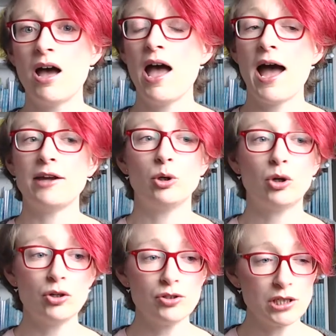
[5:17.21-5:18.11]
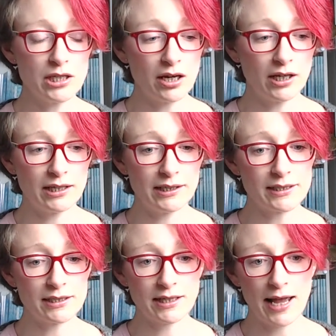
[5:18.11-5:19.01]
And you're constantly kind of
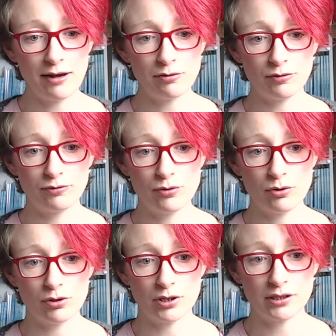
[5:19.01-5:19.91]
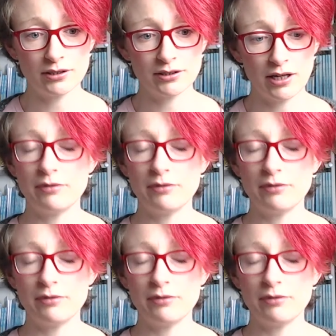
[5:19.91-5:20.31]
listening out for uh,